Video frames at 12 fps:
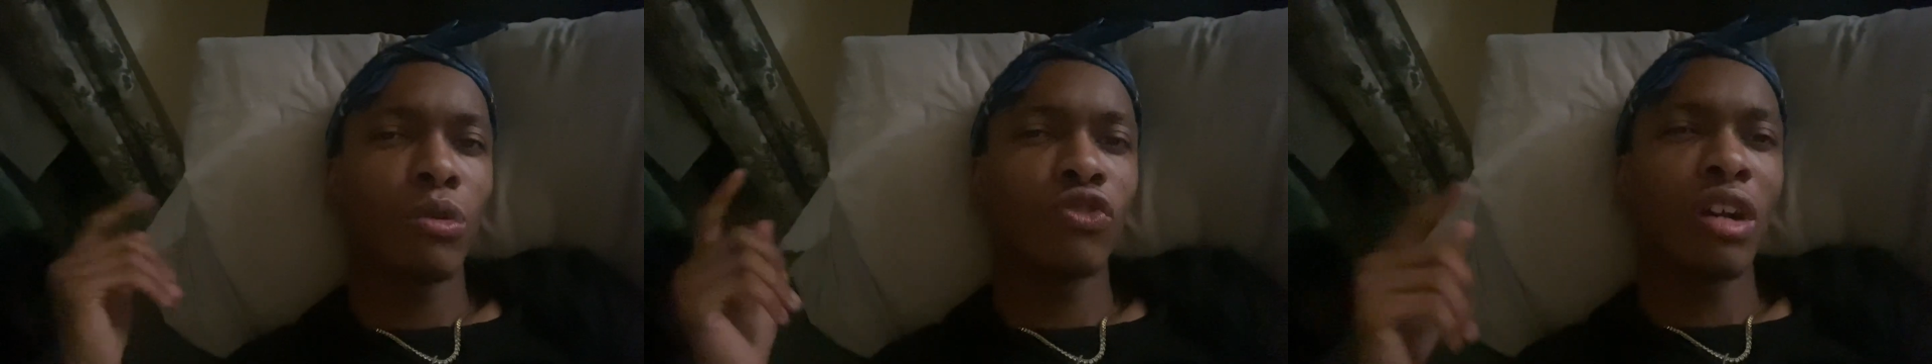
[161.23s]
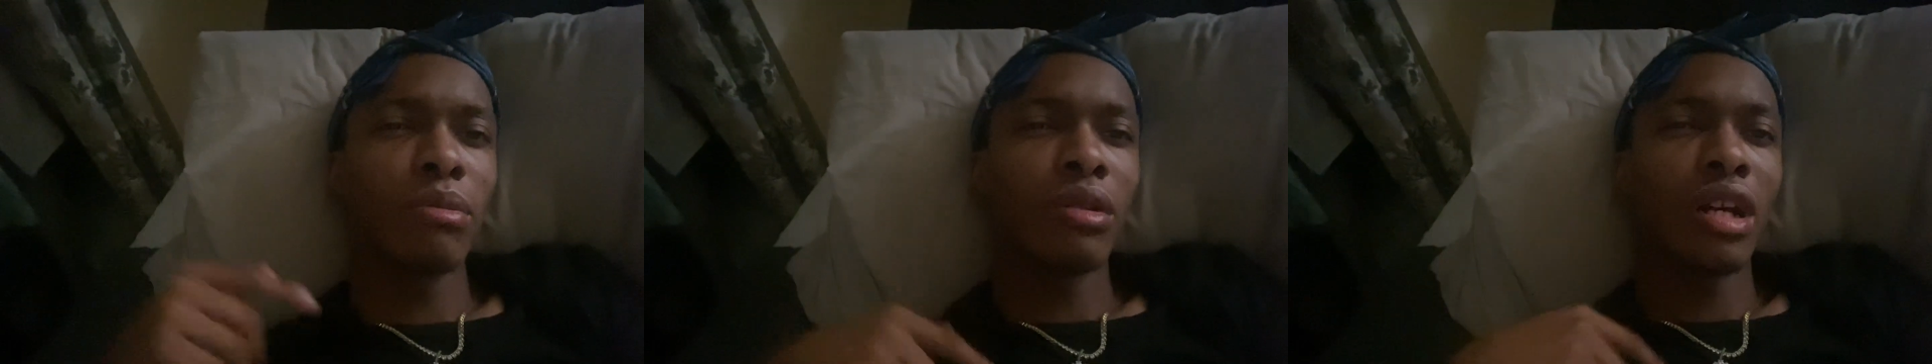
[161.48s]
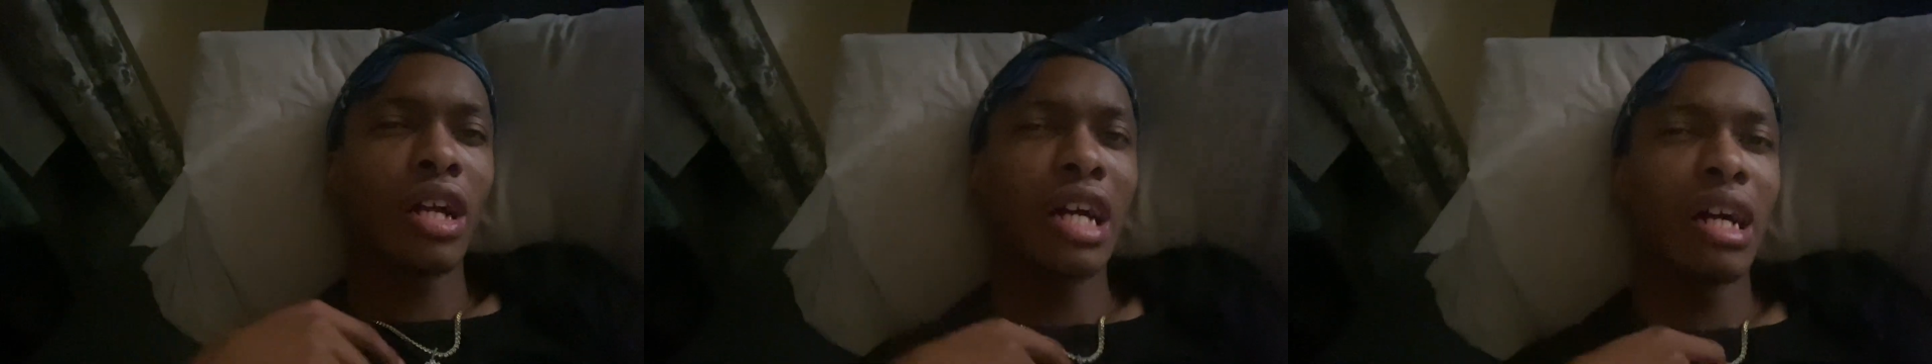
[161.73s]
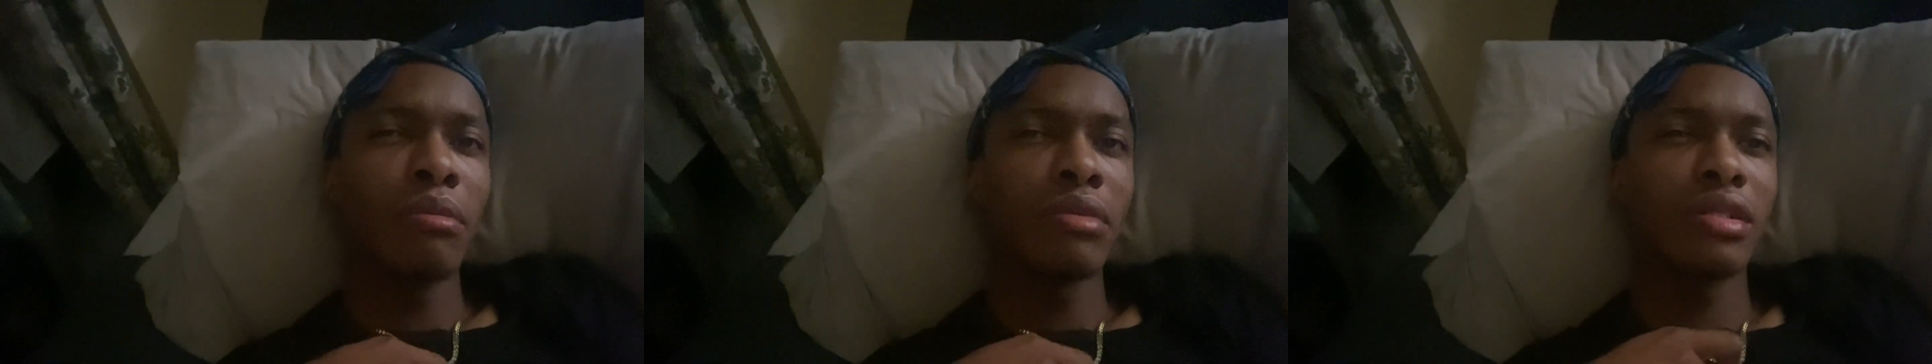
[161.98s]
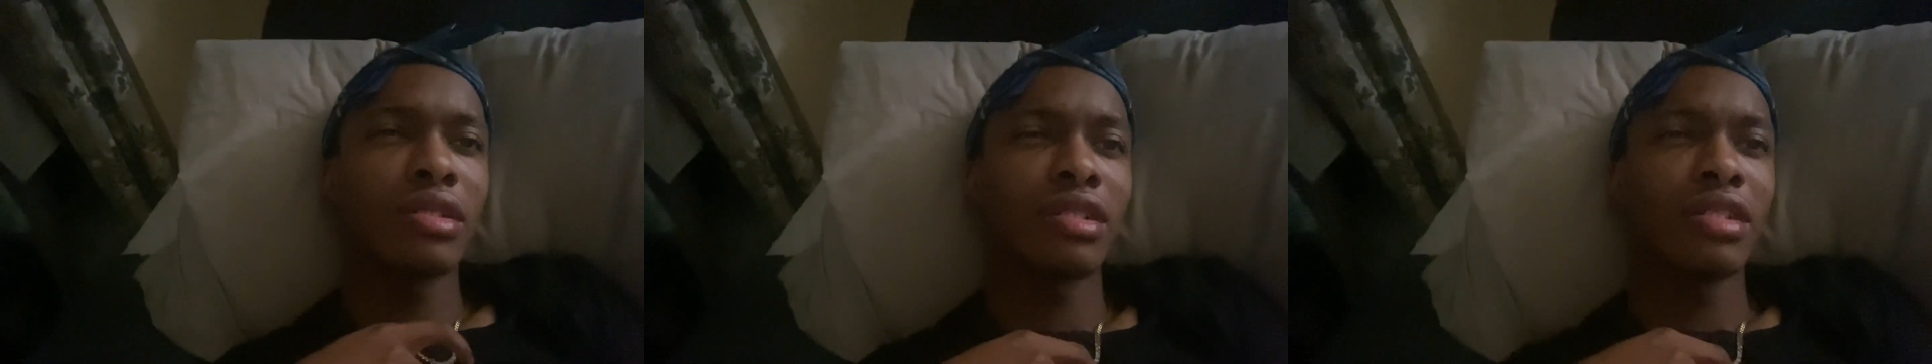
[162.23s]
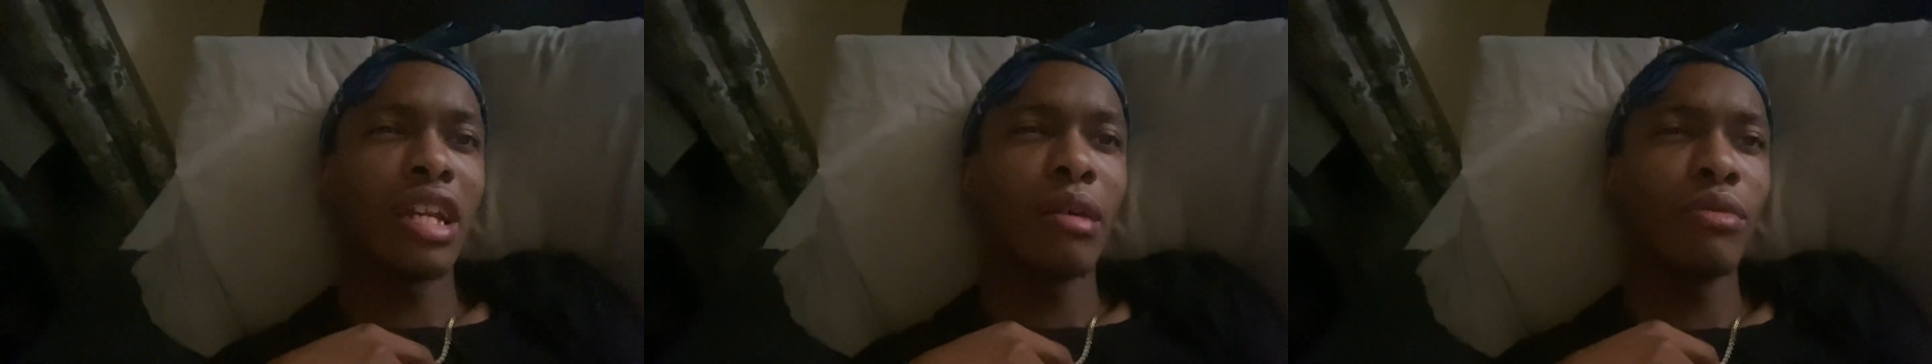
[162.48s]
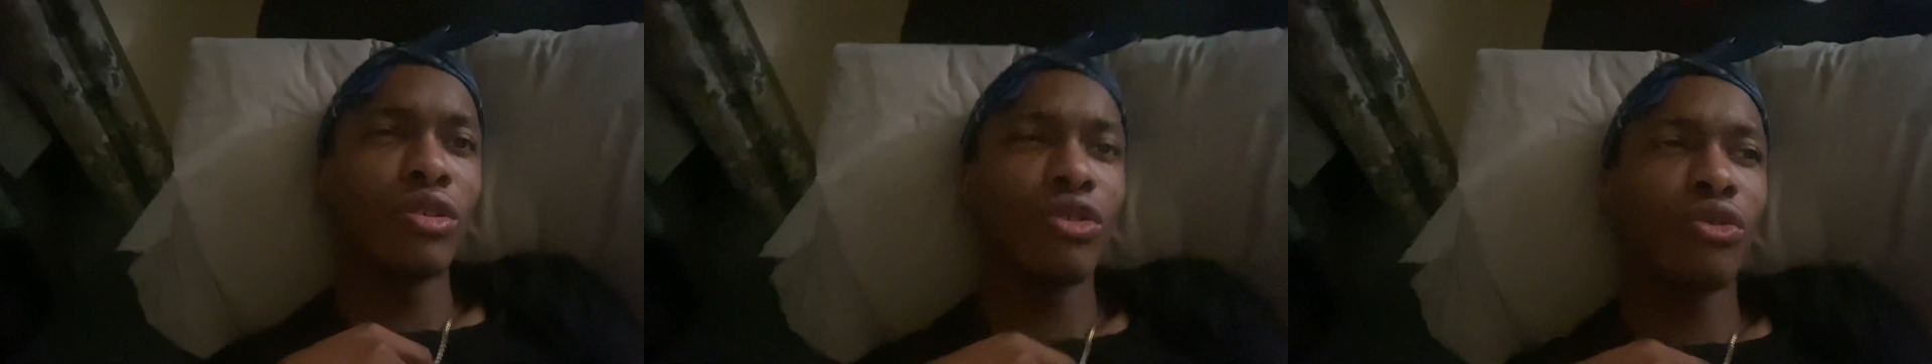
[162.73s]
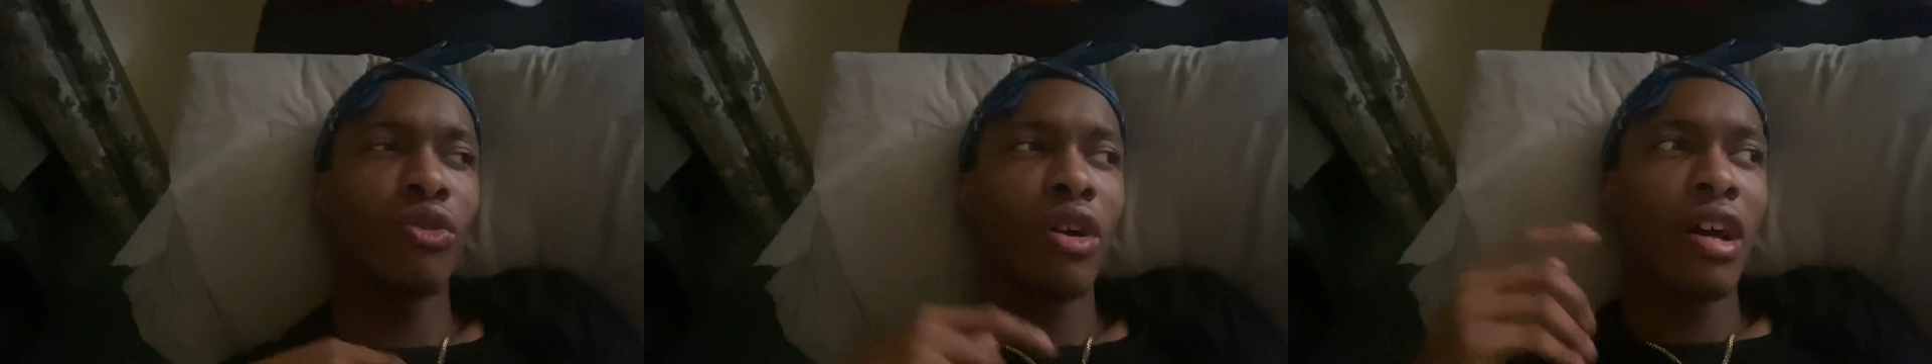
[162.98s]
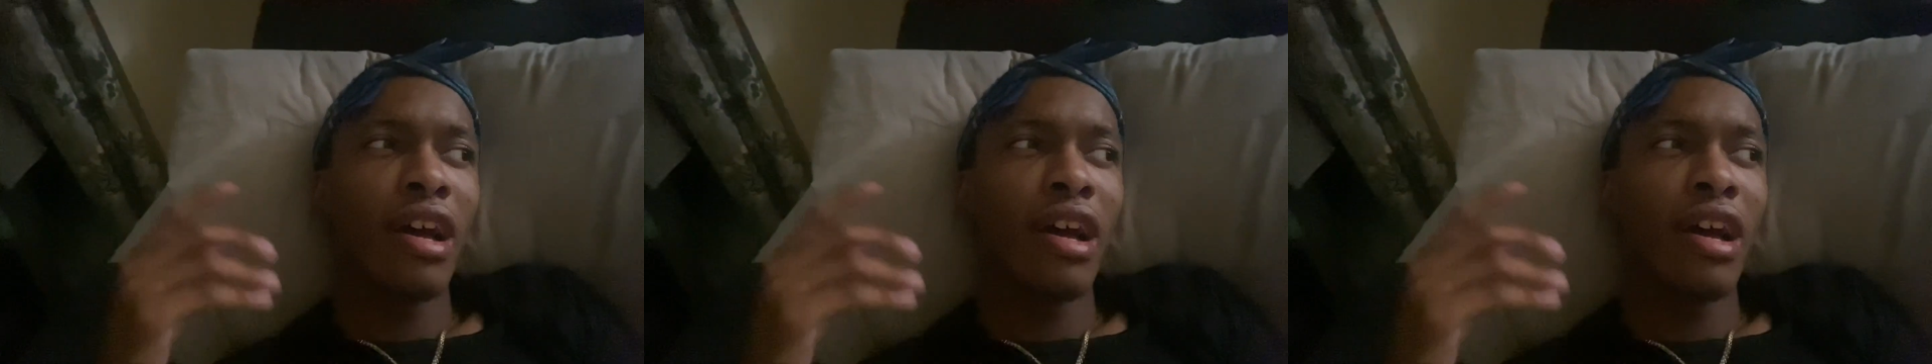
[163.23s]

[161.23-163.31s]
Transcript: Drop in the comments. Just let me know